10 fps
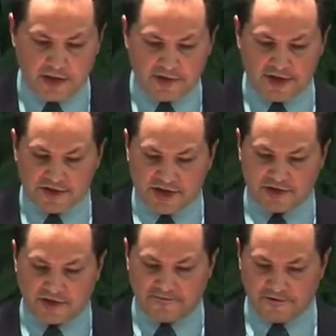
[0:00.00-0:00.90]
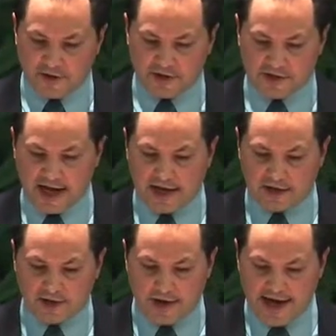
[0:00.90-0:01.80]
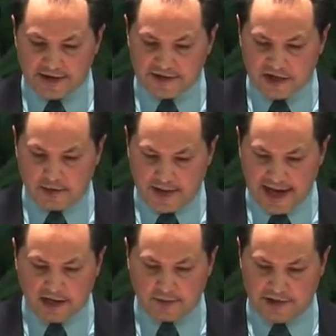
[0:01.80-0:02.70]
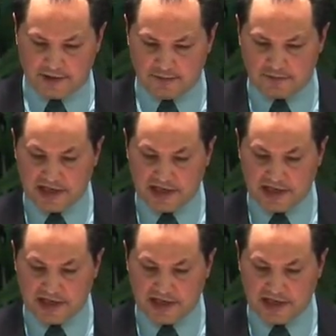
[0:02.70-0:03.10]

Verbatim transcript: This is the first and greatest commandment.